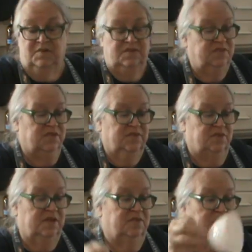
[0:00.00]

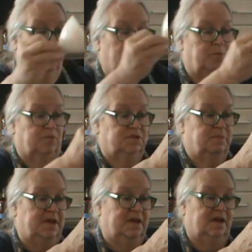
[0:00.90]
It's horrible to
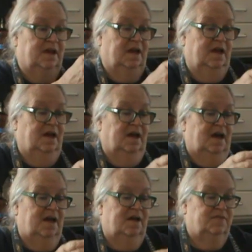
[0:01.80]
me.
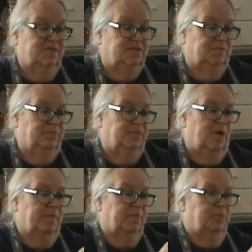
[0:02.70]
I have such a
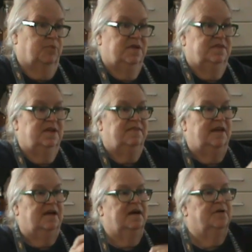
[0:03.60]
problem breathing in
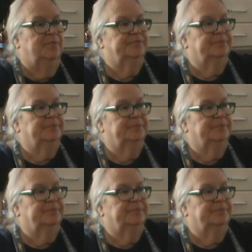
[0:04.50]
that aisle.